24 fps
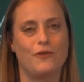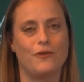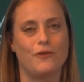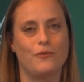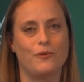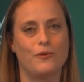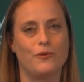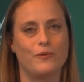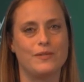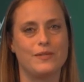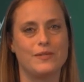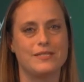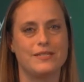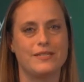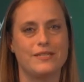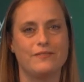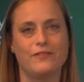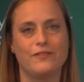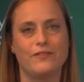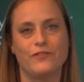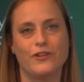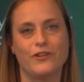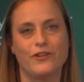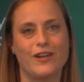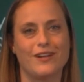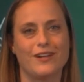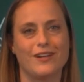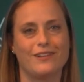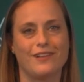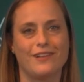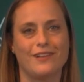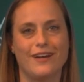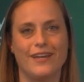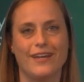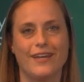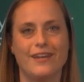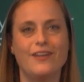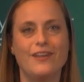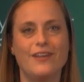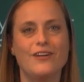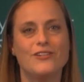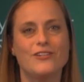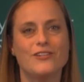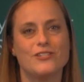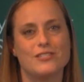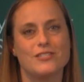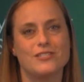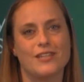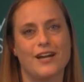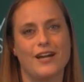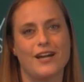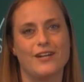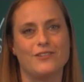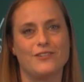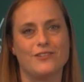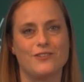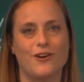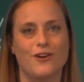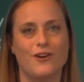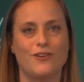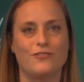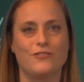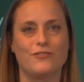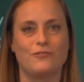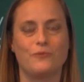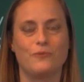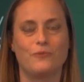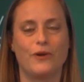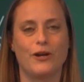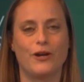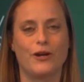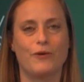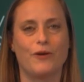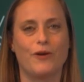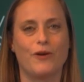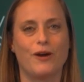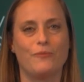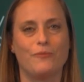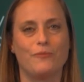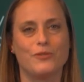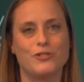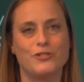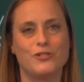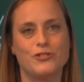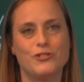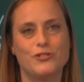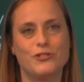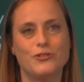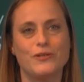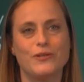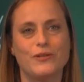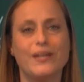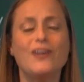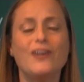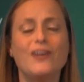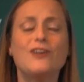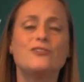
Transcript: We're always, even if you're not a client, just to kind of talk through where you are and what you're doing.